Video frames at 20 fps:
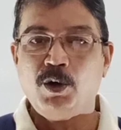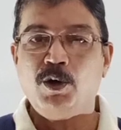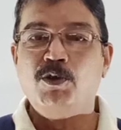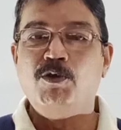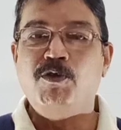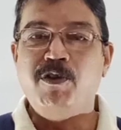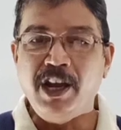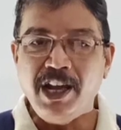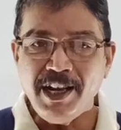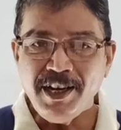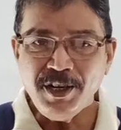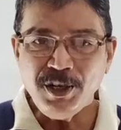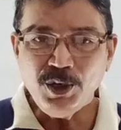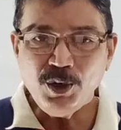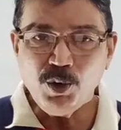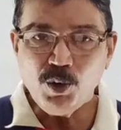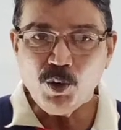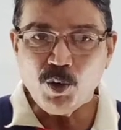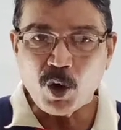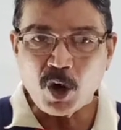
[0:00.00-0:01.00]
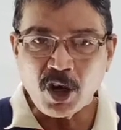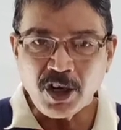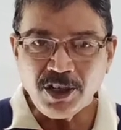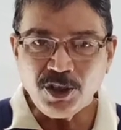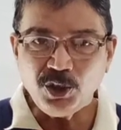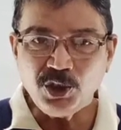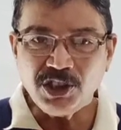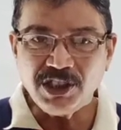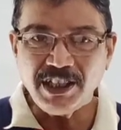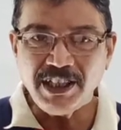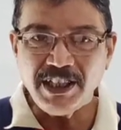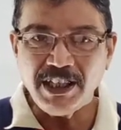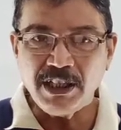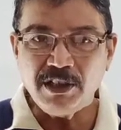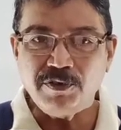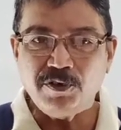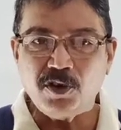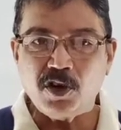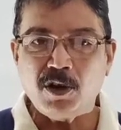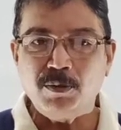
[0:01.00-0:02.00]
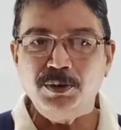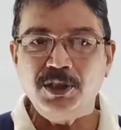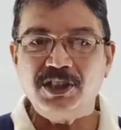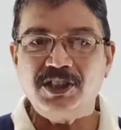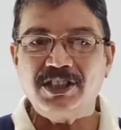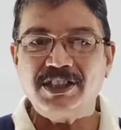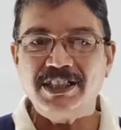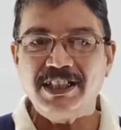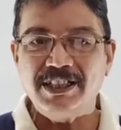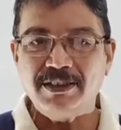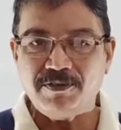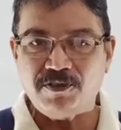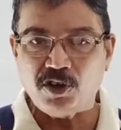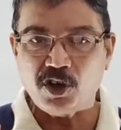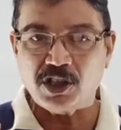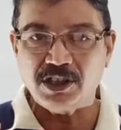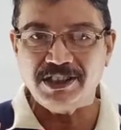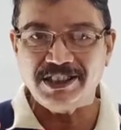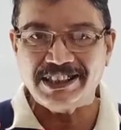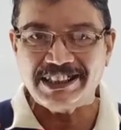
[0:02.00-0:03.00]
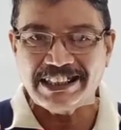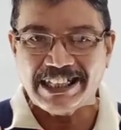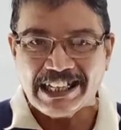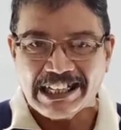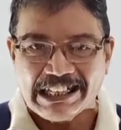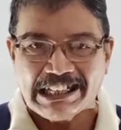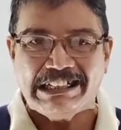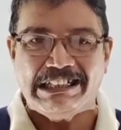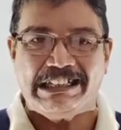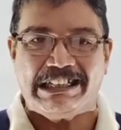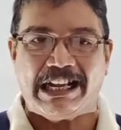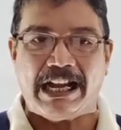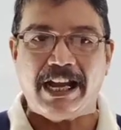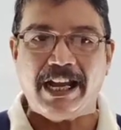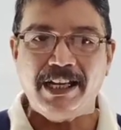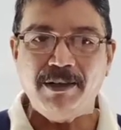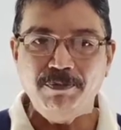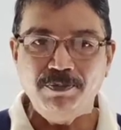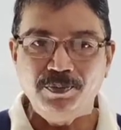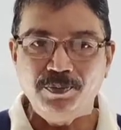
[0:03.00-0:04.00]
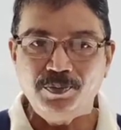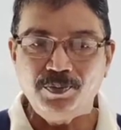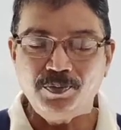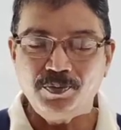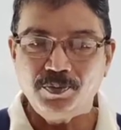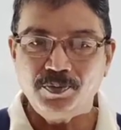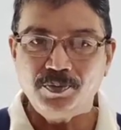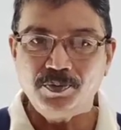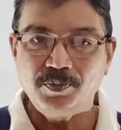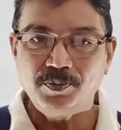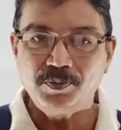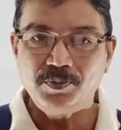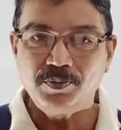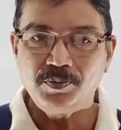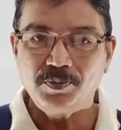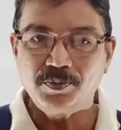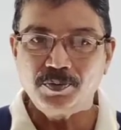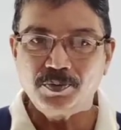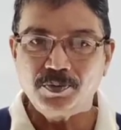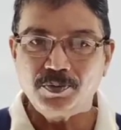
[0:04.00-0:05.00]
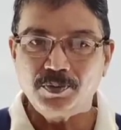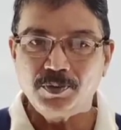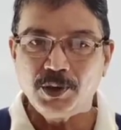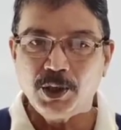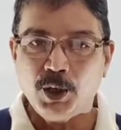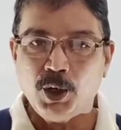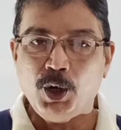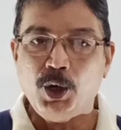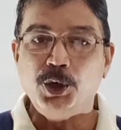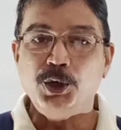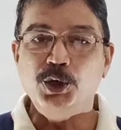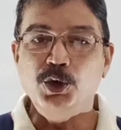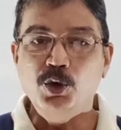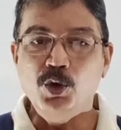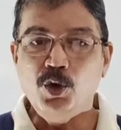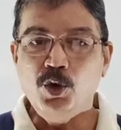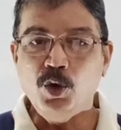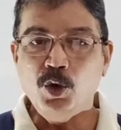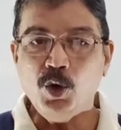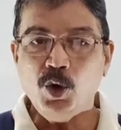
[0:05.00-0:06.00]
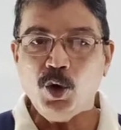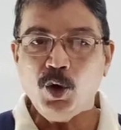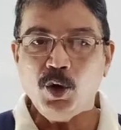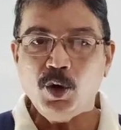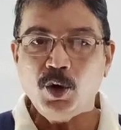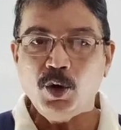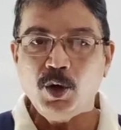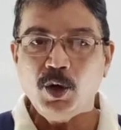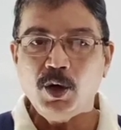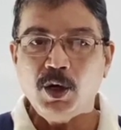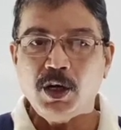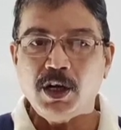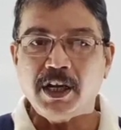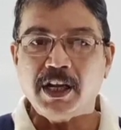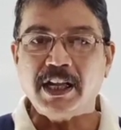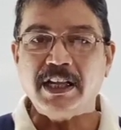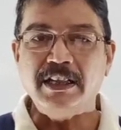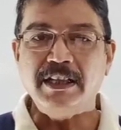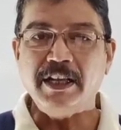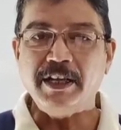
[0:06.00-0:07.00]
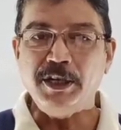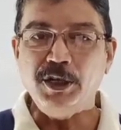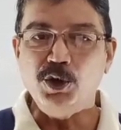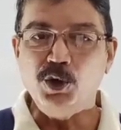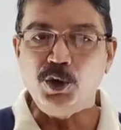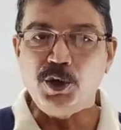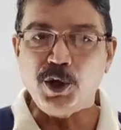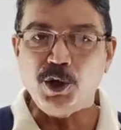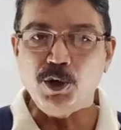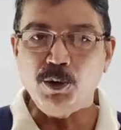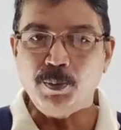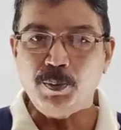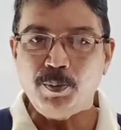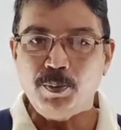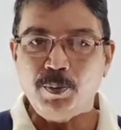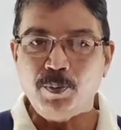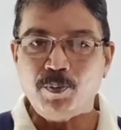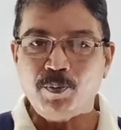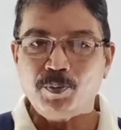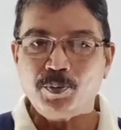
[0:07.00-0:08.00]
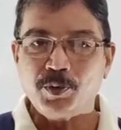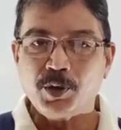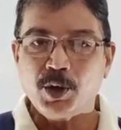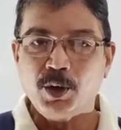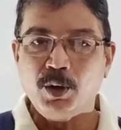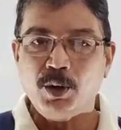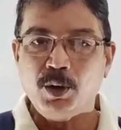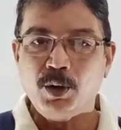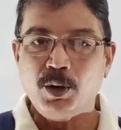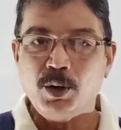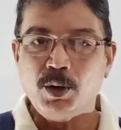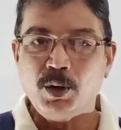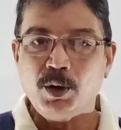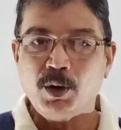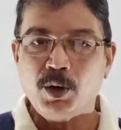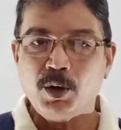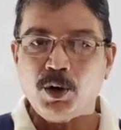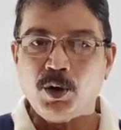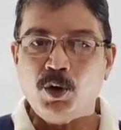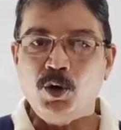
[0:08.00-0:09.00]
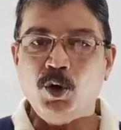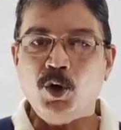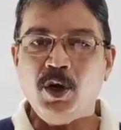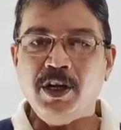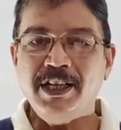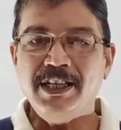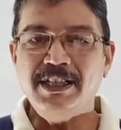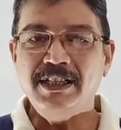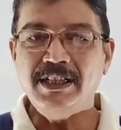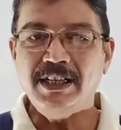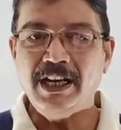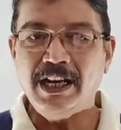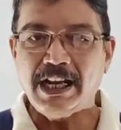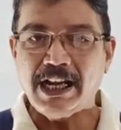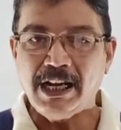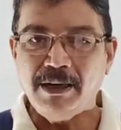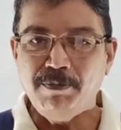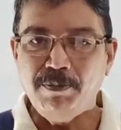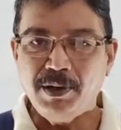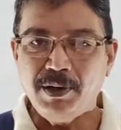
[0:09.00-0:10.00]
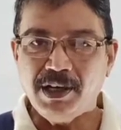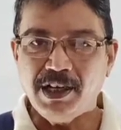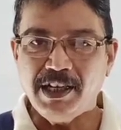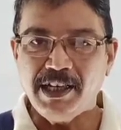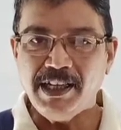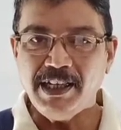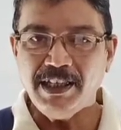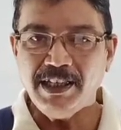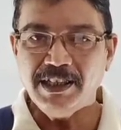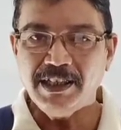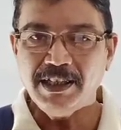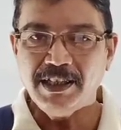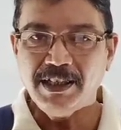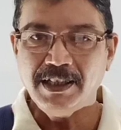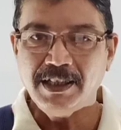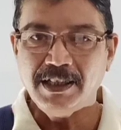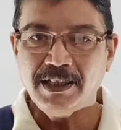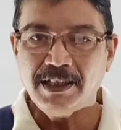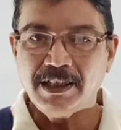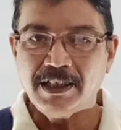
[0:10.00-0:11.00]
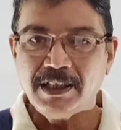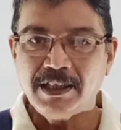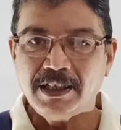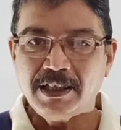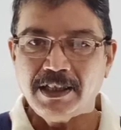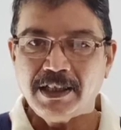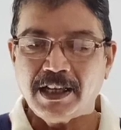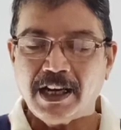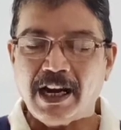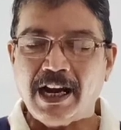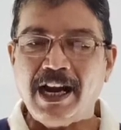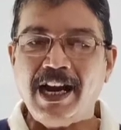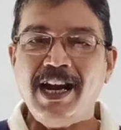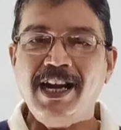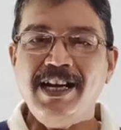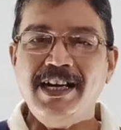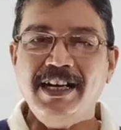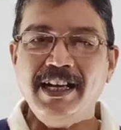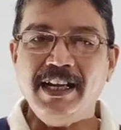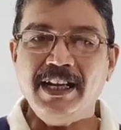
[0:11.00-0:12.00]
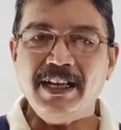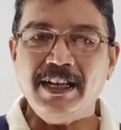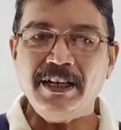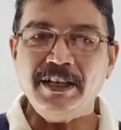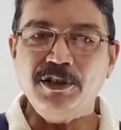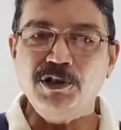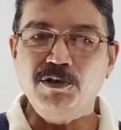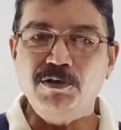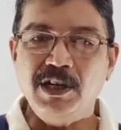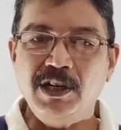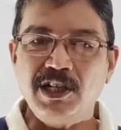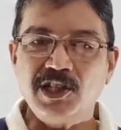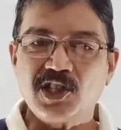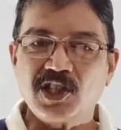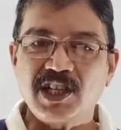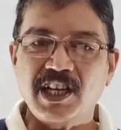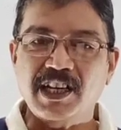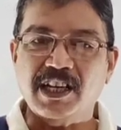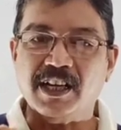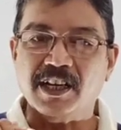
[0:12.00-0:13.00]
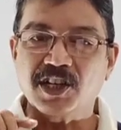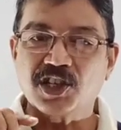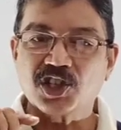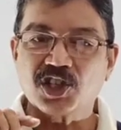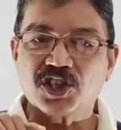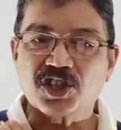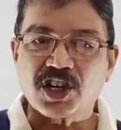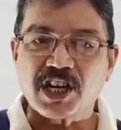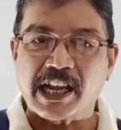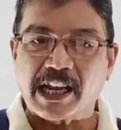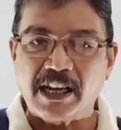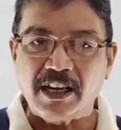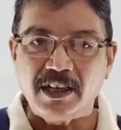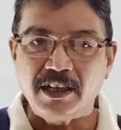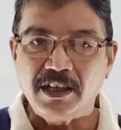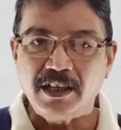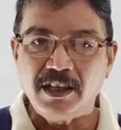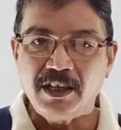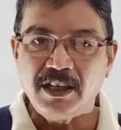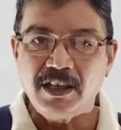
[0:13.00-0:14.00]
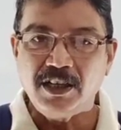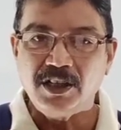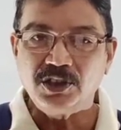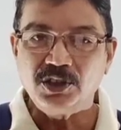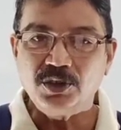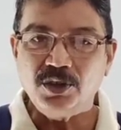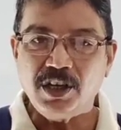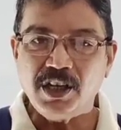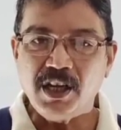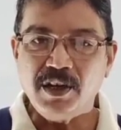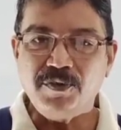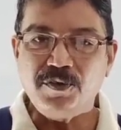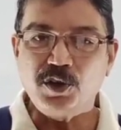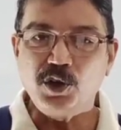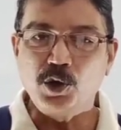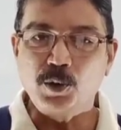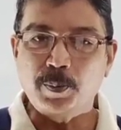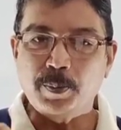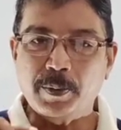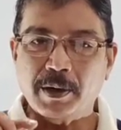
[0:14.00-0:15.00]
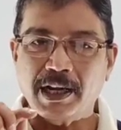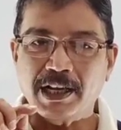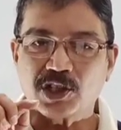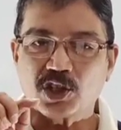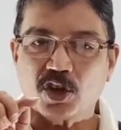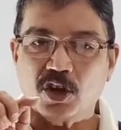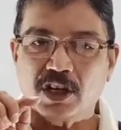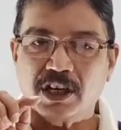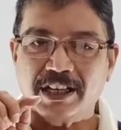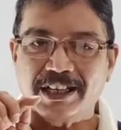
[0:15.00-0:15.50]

when you want to see it for the second time, you go in the YouTube, go in the library, and there you will see history. So if you press on